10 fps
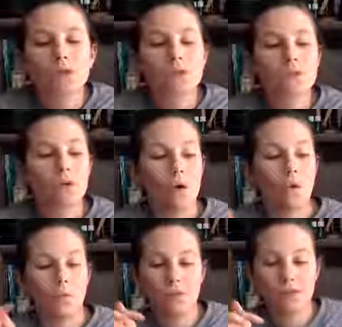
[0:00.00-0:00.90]

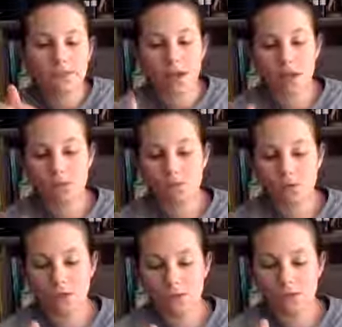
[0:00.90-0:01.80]
So this has
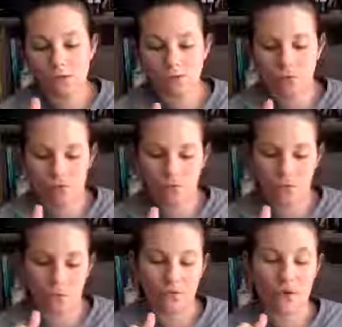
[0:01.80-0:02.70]
1, 2, 3,
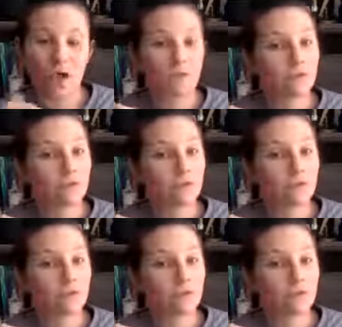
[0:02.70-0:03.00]
4, 5.